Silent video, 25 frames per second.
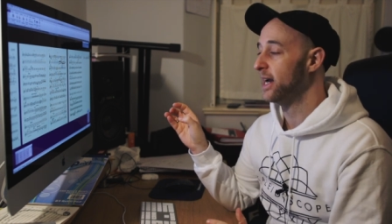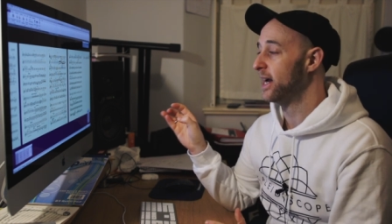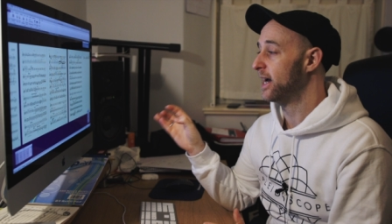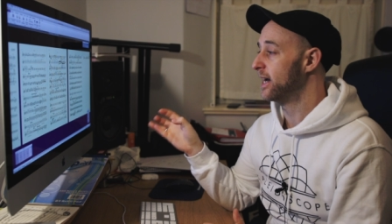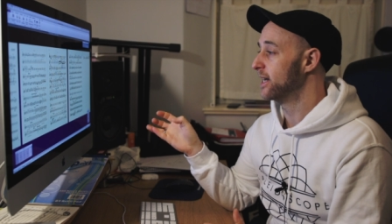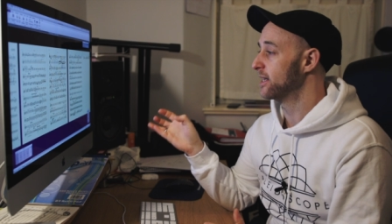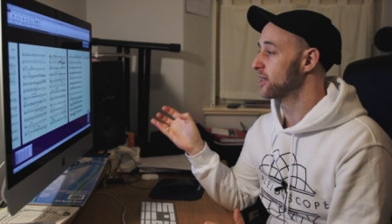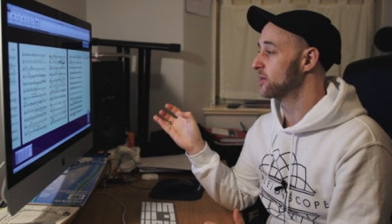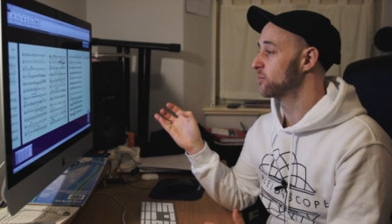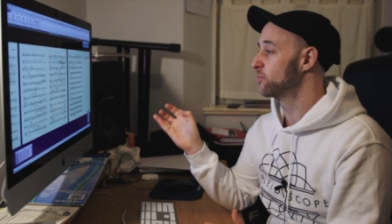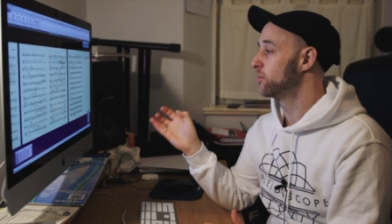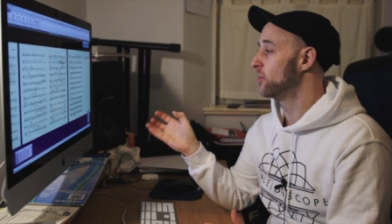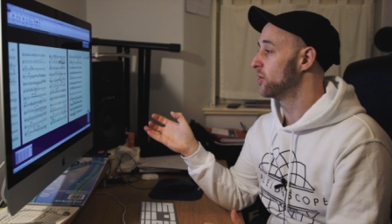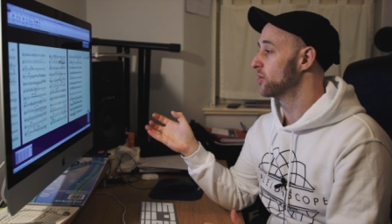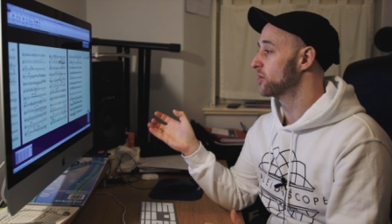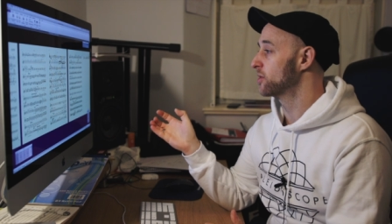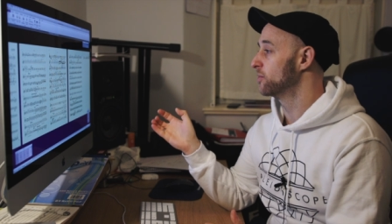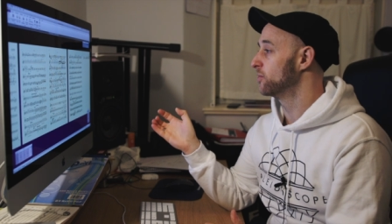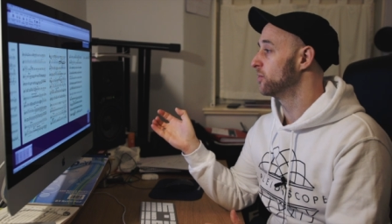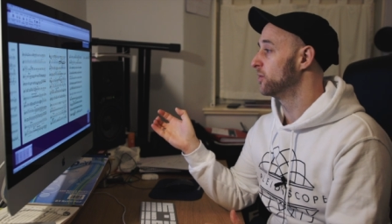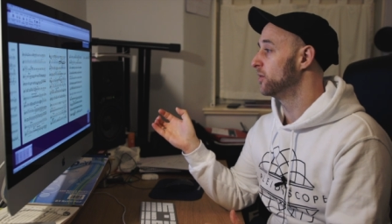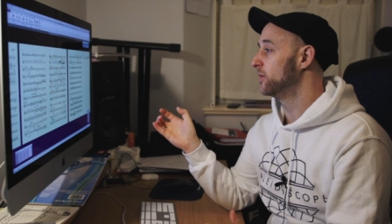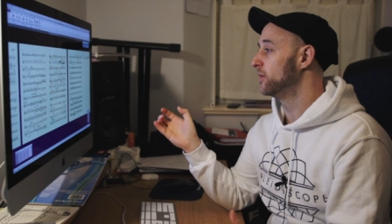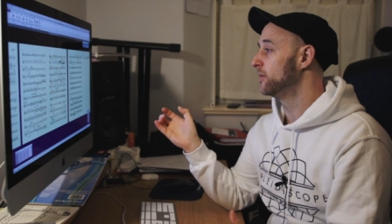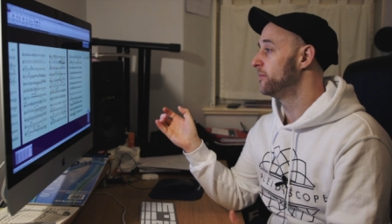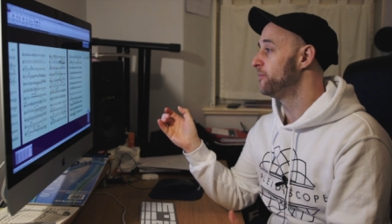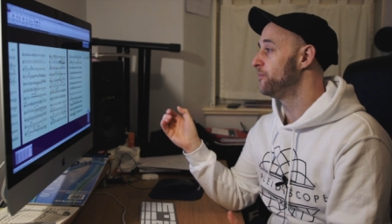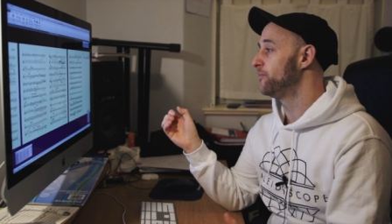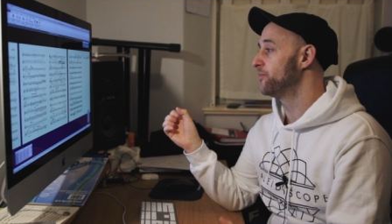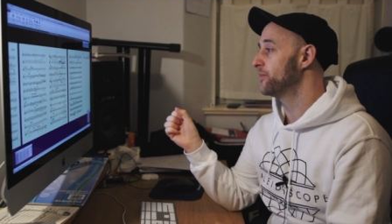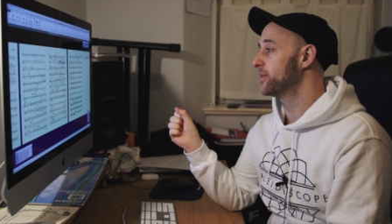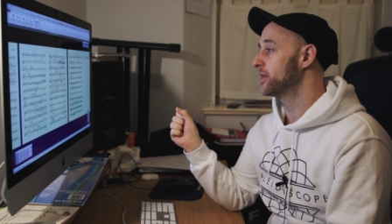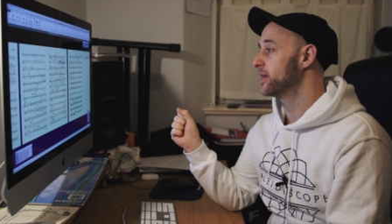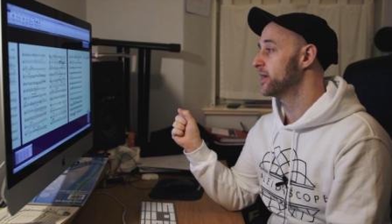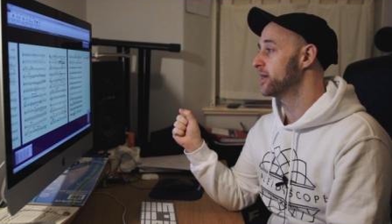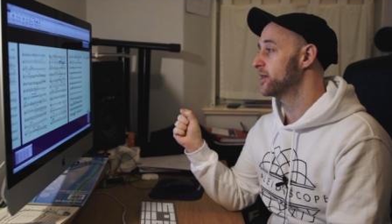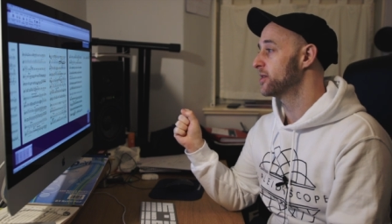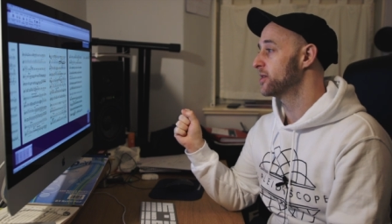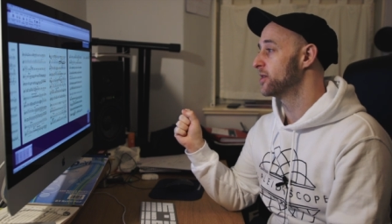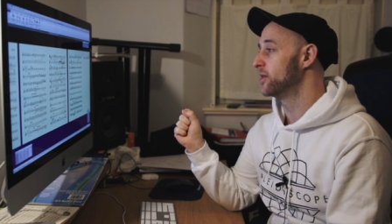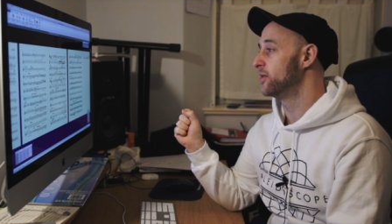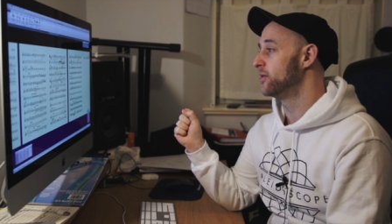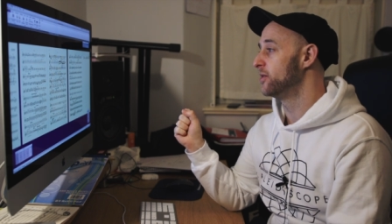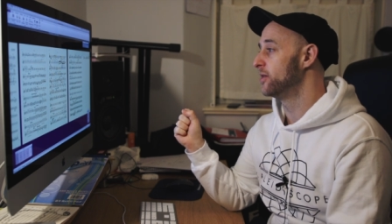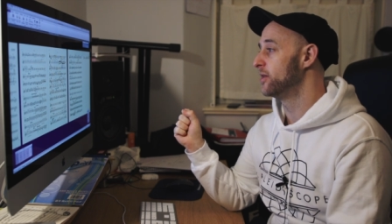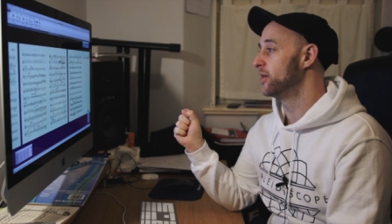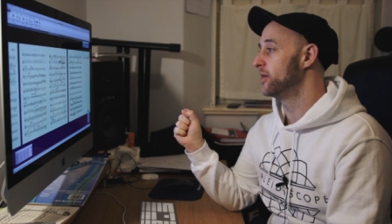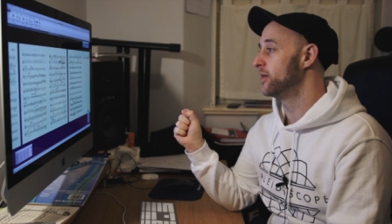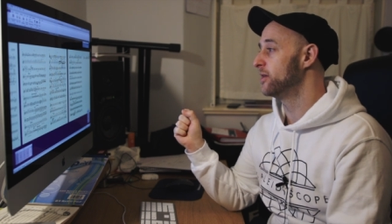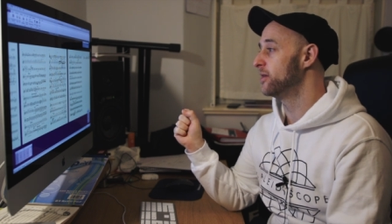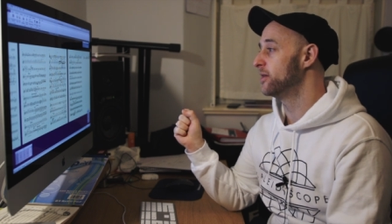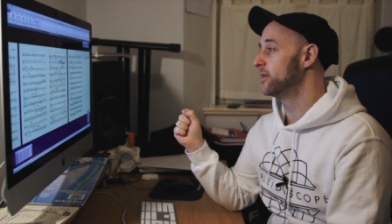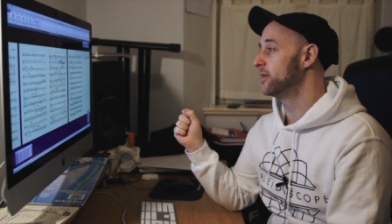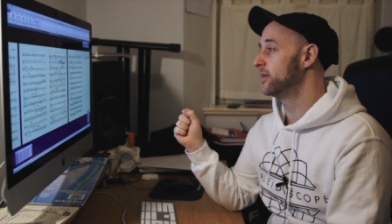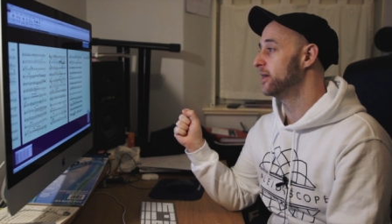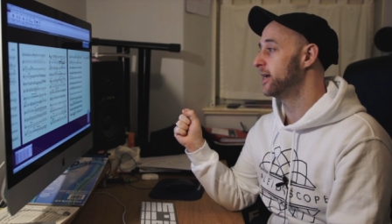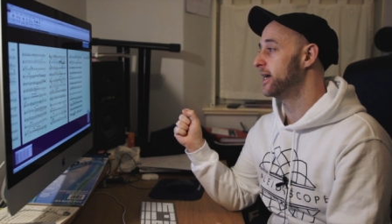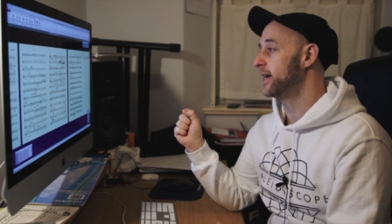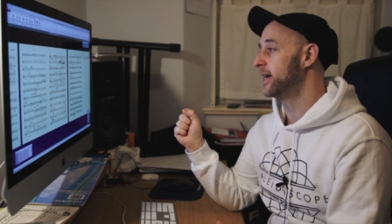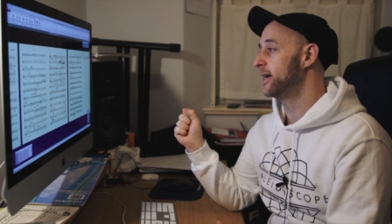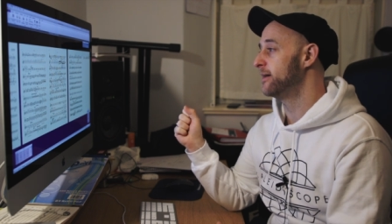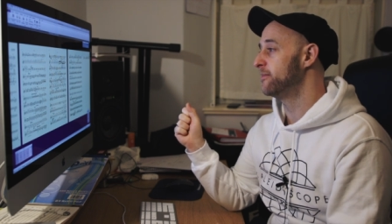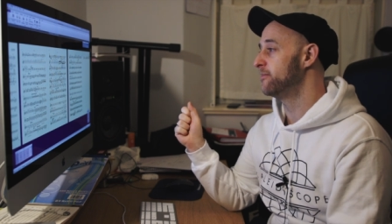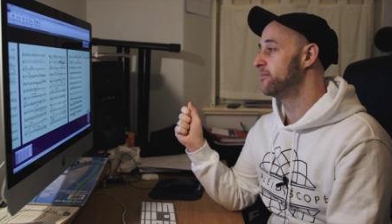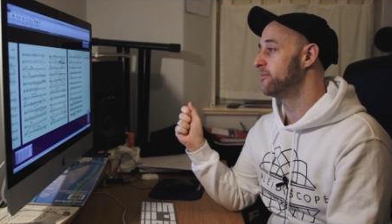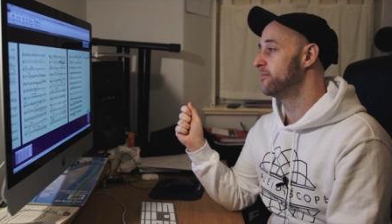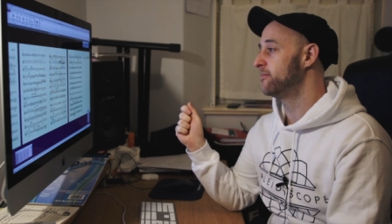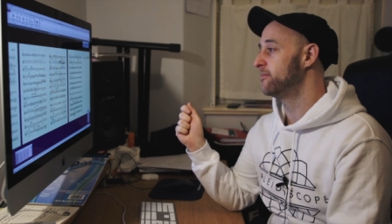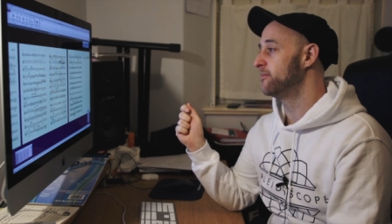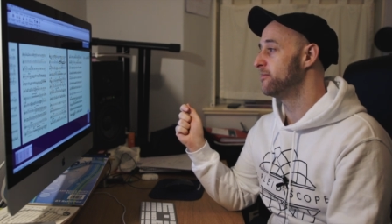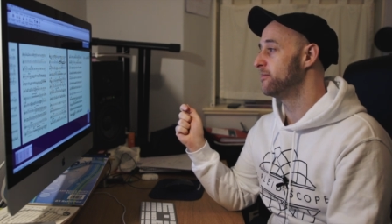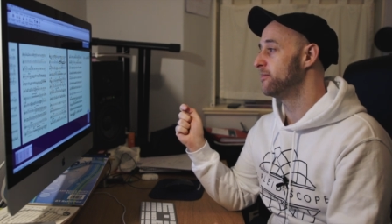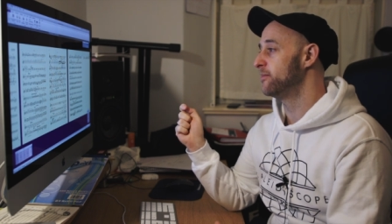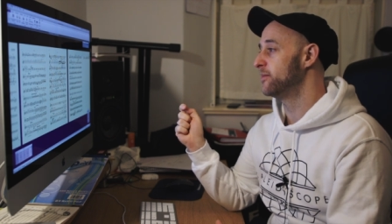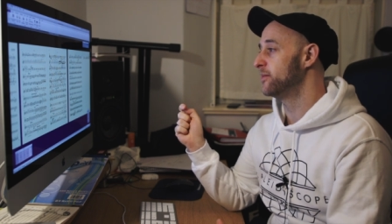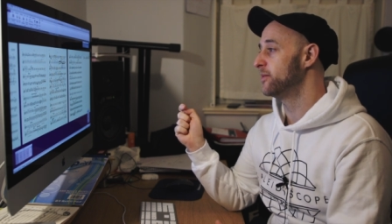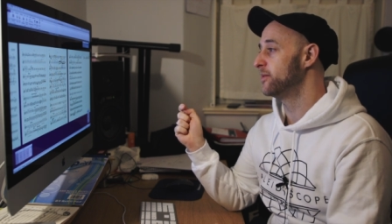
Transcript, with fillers: as possible, so that um,